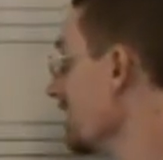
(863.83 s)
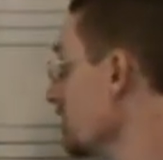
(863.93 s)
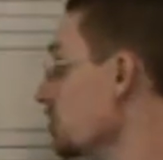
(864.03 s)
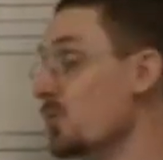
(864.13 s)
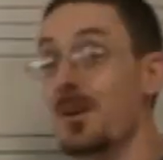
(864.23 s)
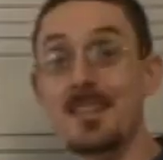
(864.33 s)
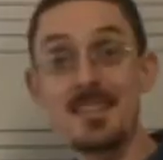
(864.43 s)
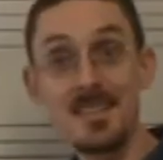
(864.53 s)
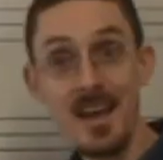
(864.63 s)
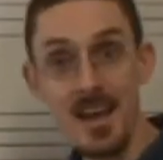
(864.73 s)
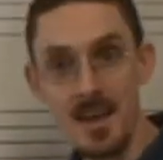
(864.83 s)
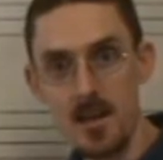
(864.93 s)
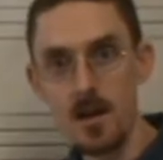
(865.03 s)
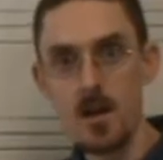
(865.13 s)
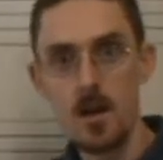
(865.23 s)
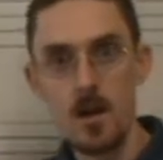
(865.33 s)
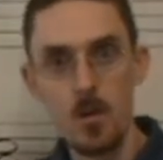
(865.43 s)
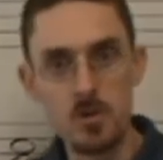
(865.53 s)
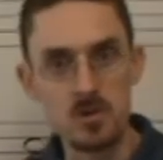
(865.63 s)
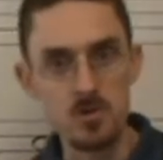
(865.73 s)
to le, which